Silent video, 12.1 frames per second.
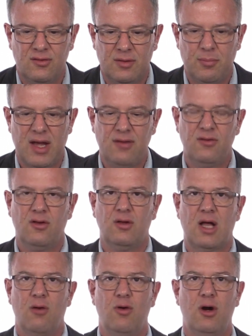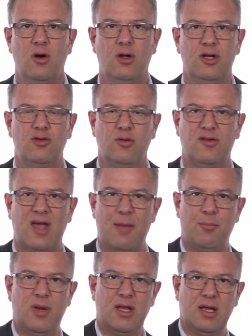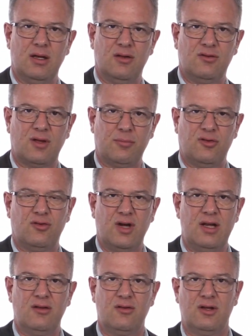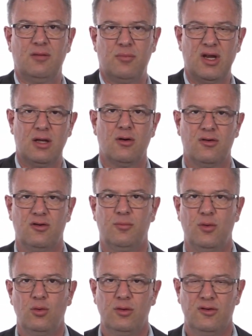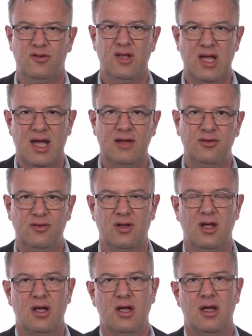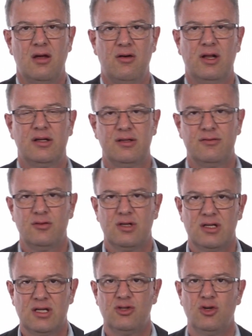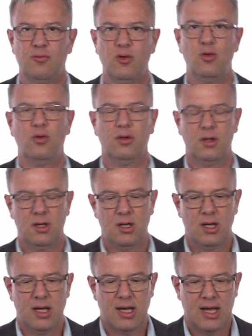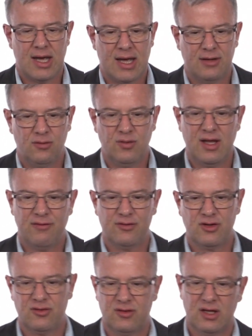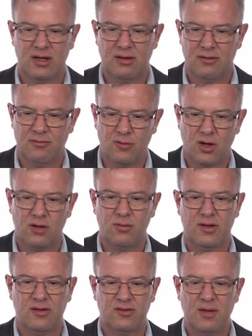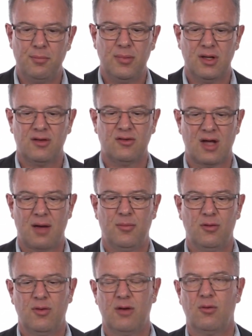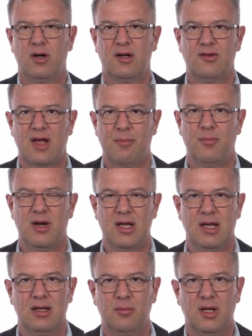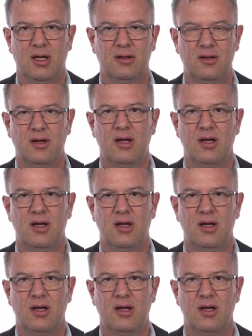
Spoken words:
depends on our knowledge what's happening in the substrate, so in the precursor pool, CS, relative to the tissue pool. And we have just worked with a simple example where what is happening in the blood